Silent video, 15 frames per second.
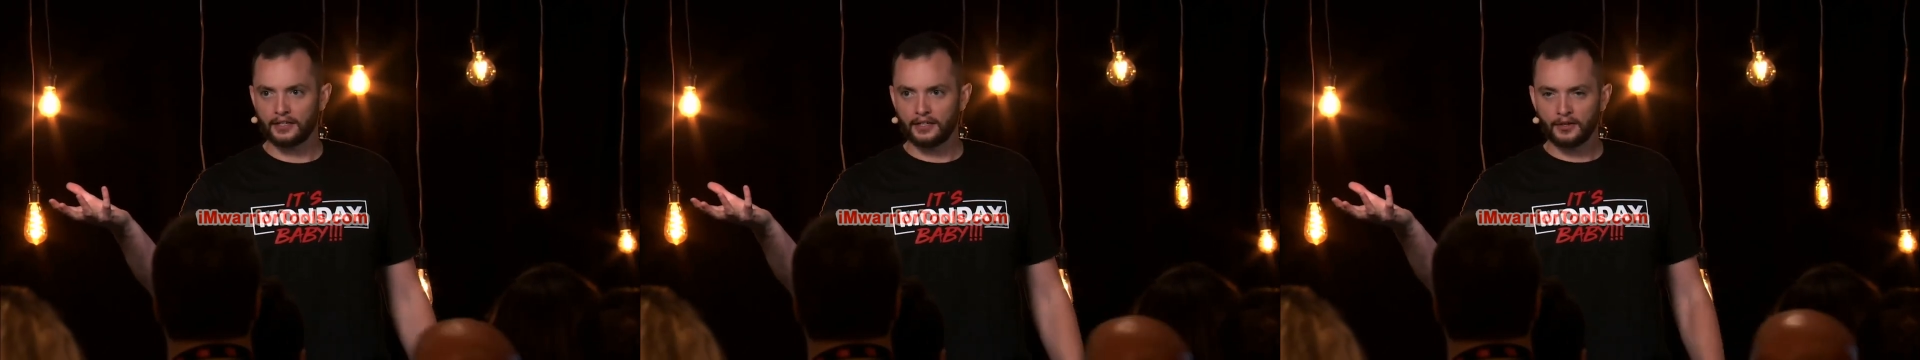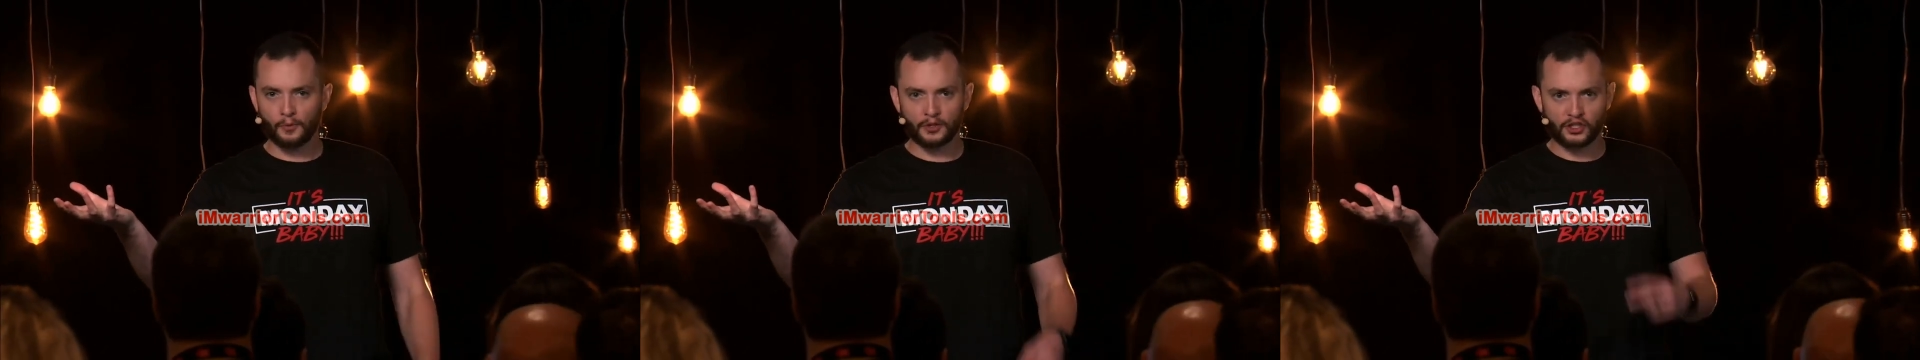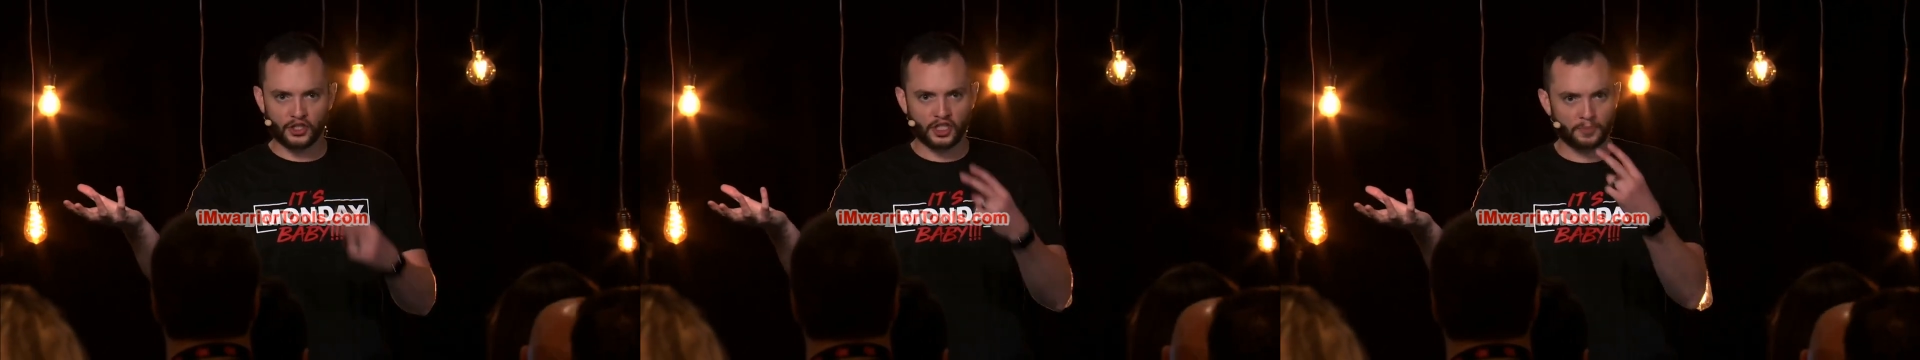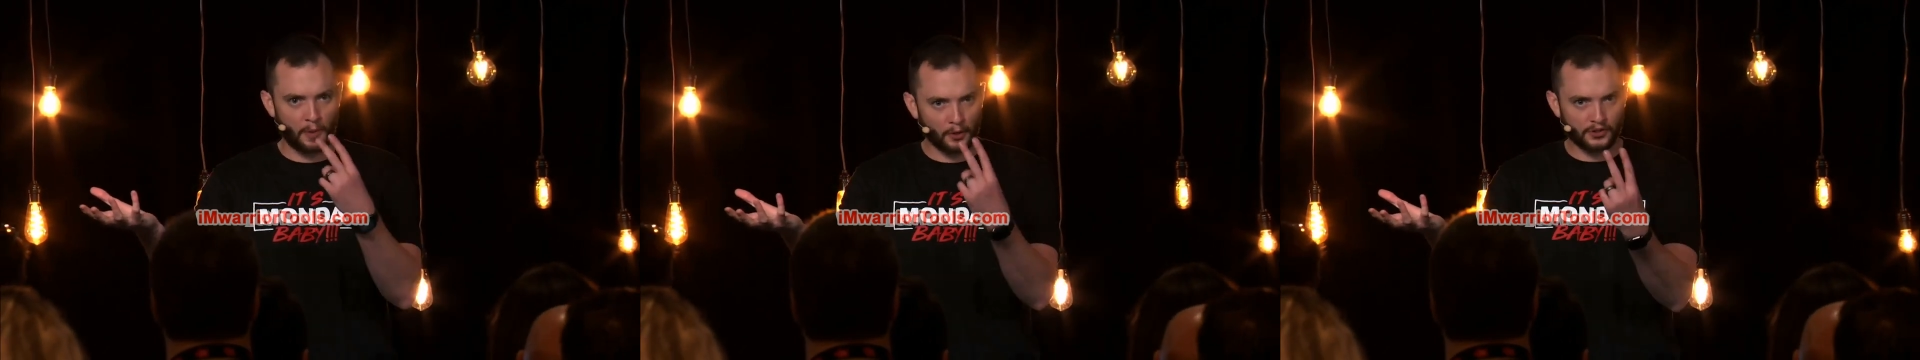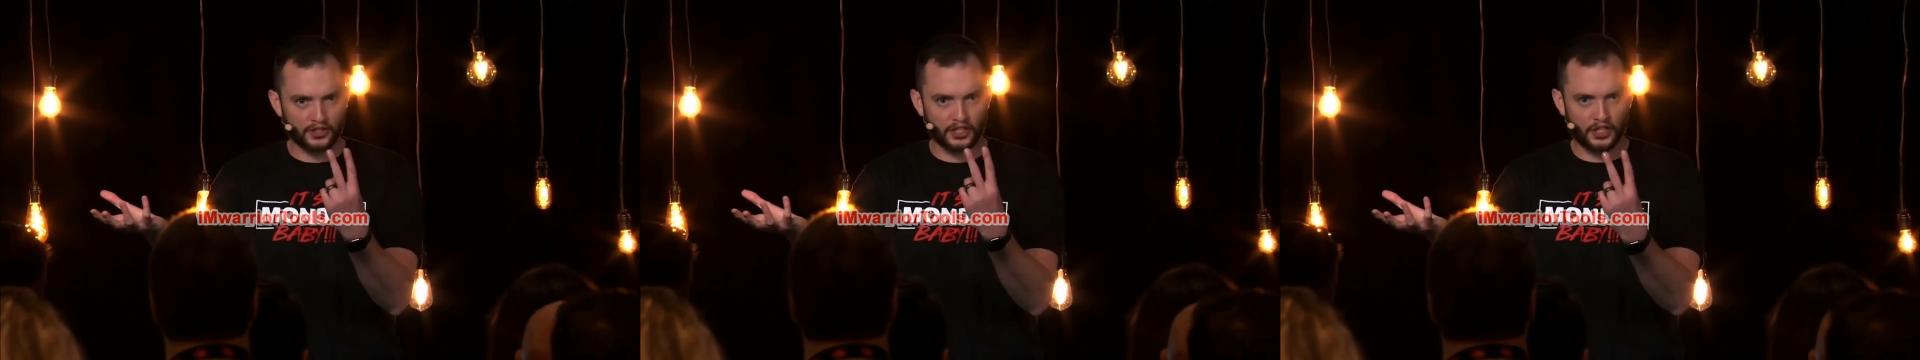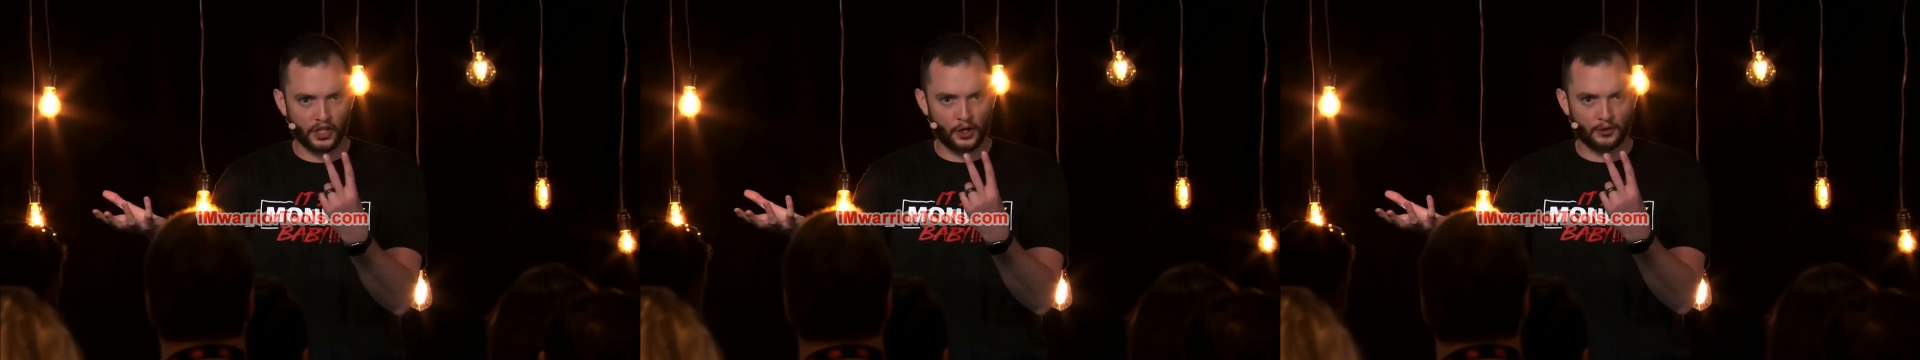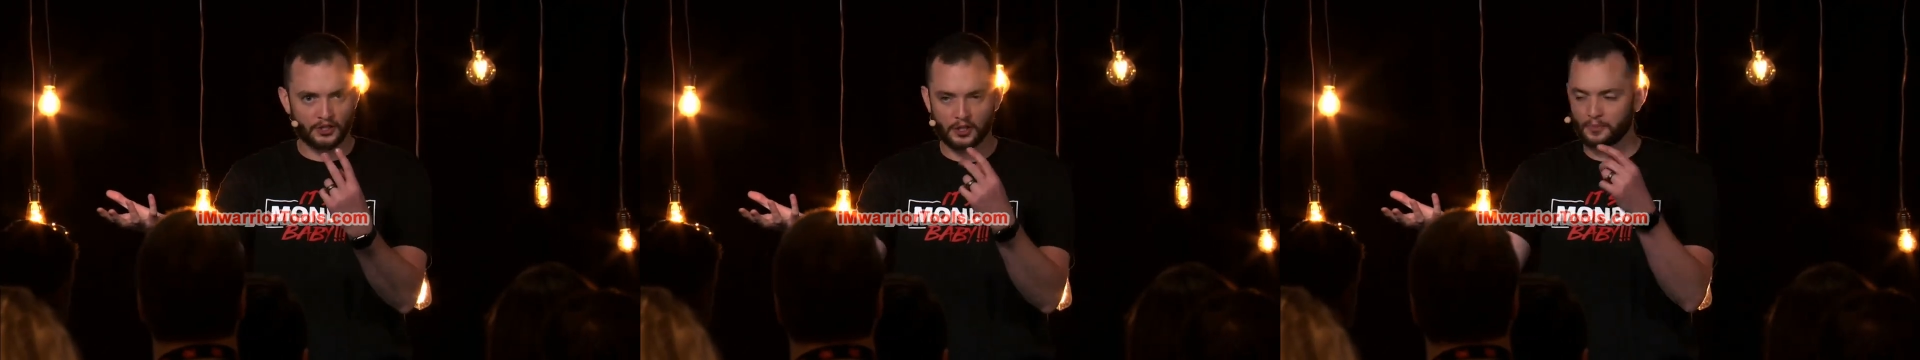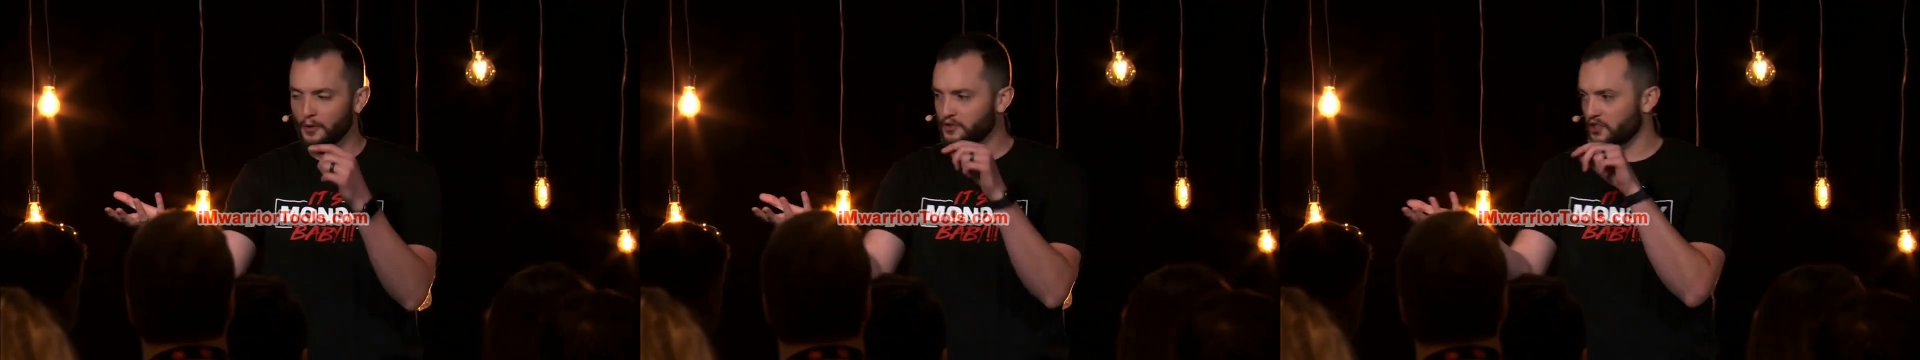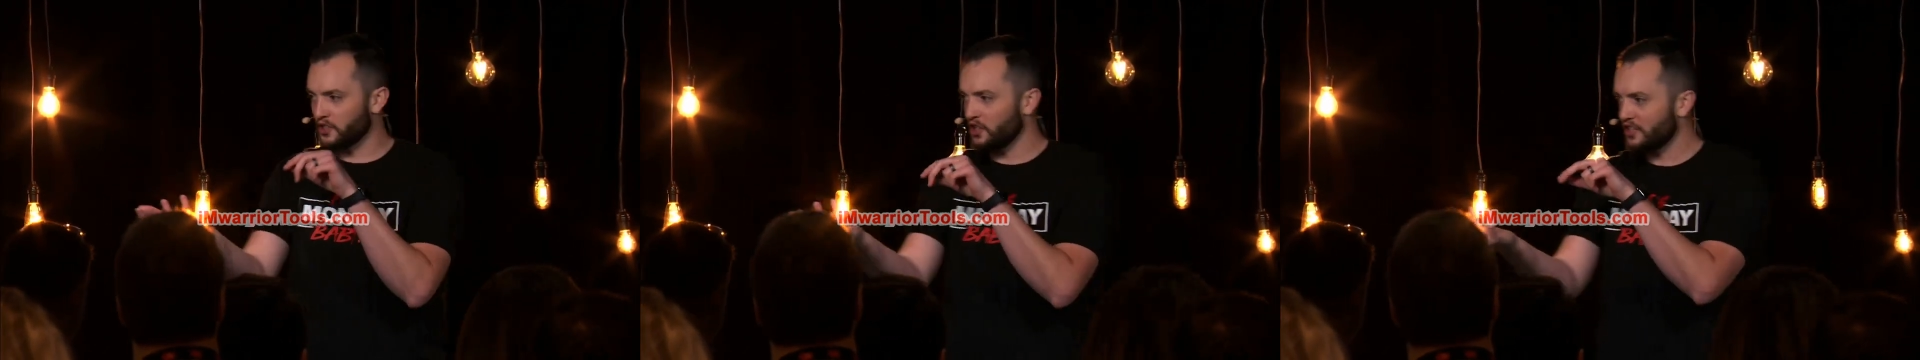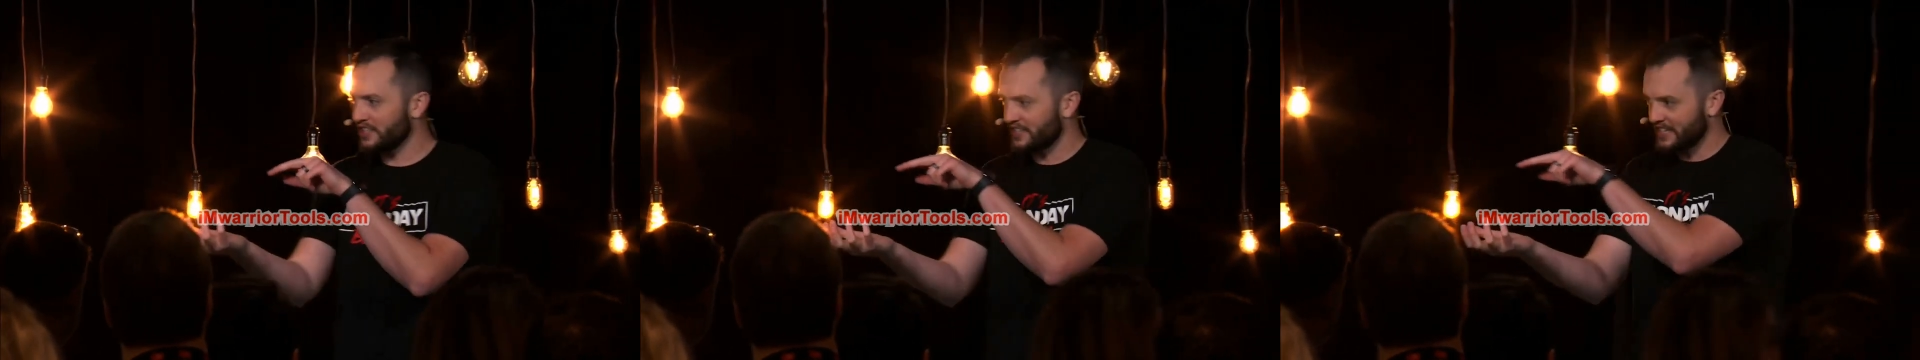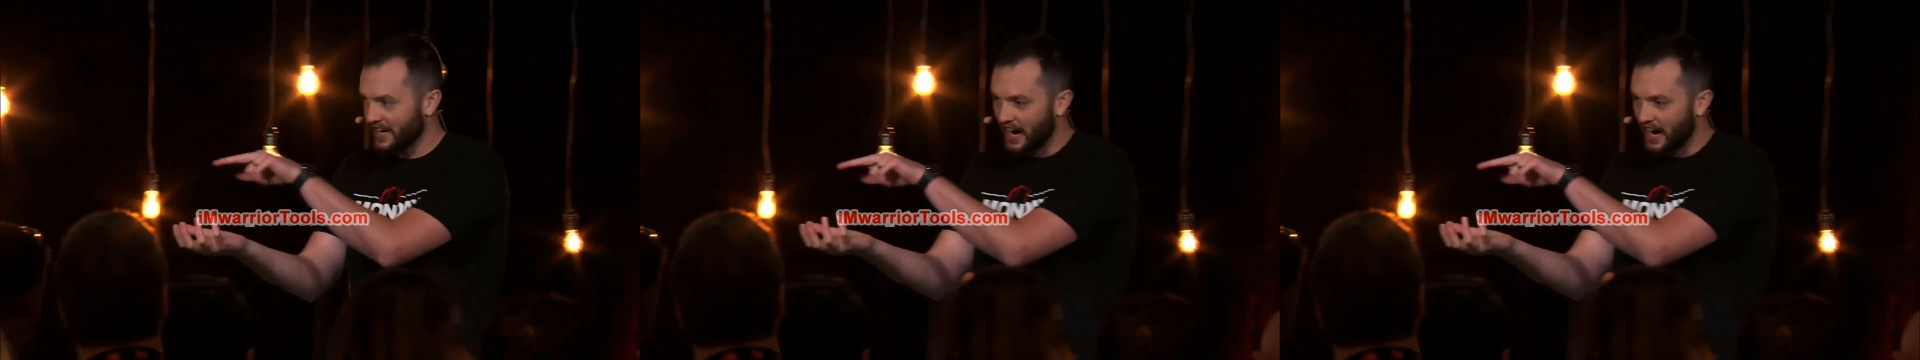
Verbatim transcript: What you're supposed to do is you're supposed to look at the